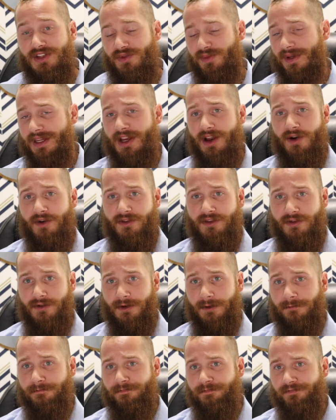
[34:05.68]
that we go
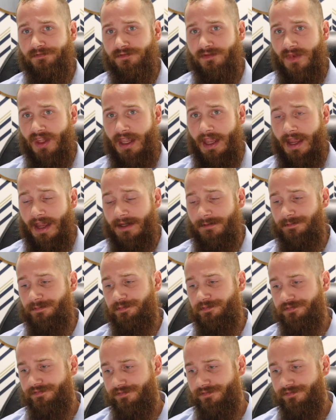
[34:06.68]
through and